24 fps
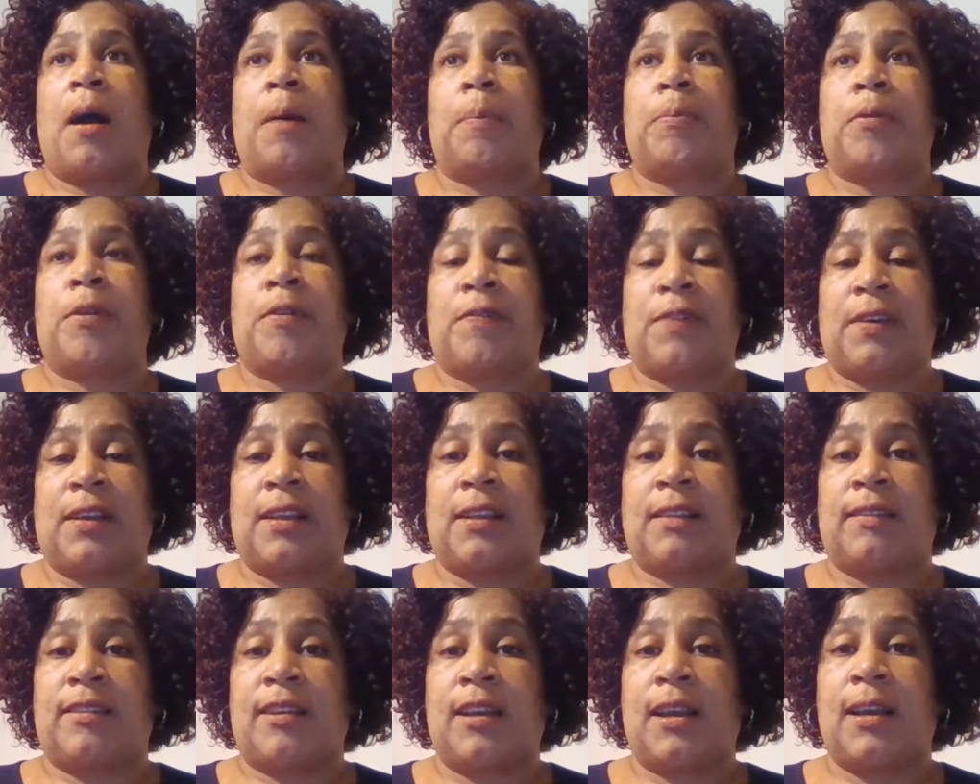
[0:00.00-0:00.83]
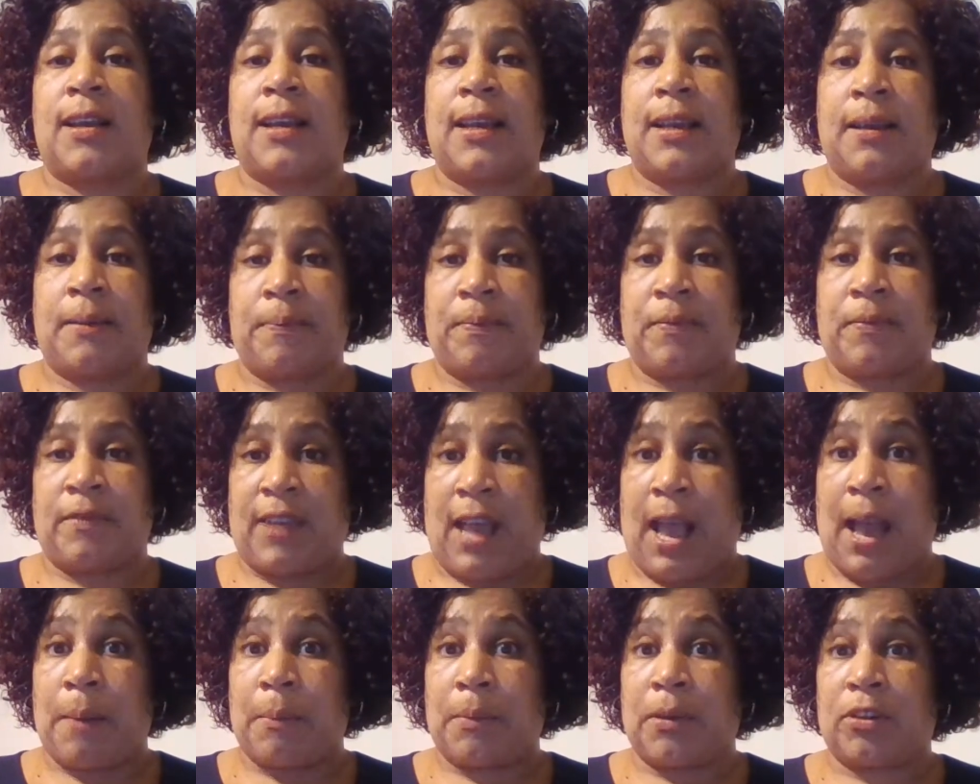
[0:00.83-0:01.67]
prevent
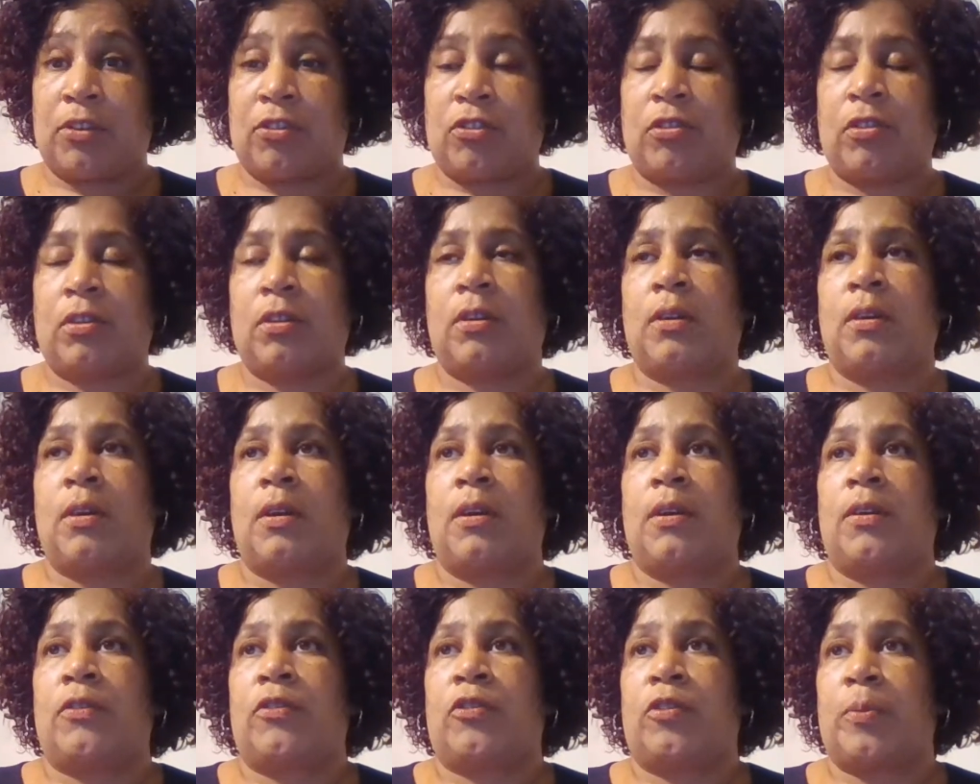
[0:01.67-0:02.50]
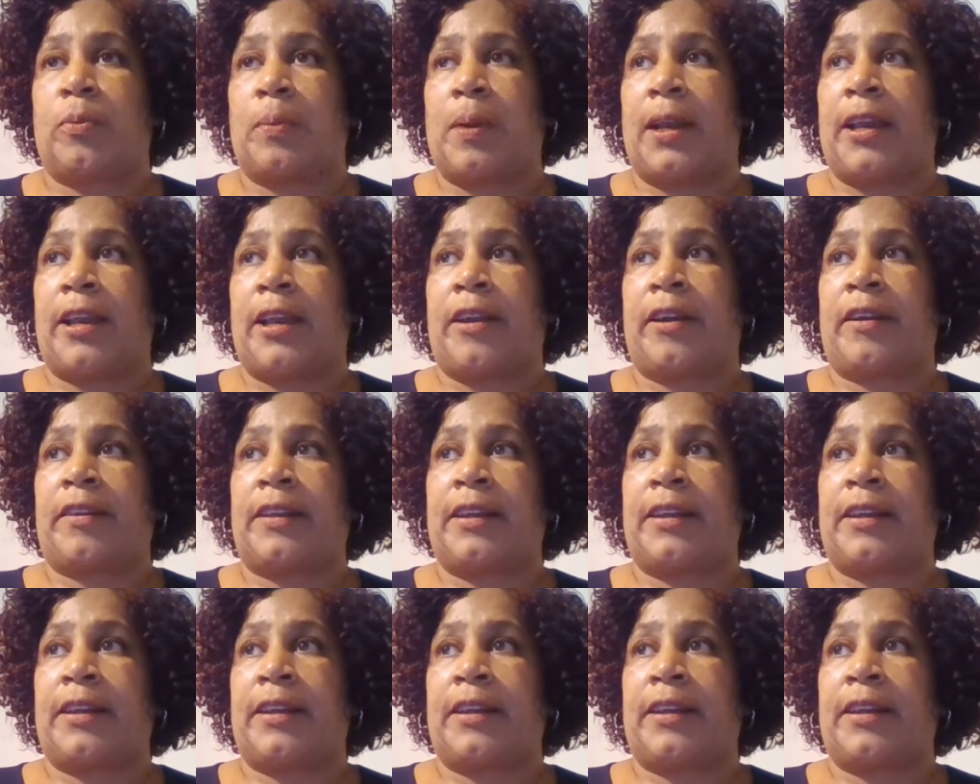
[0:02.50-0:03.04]
damage to my hair.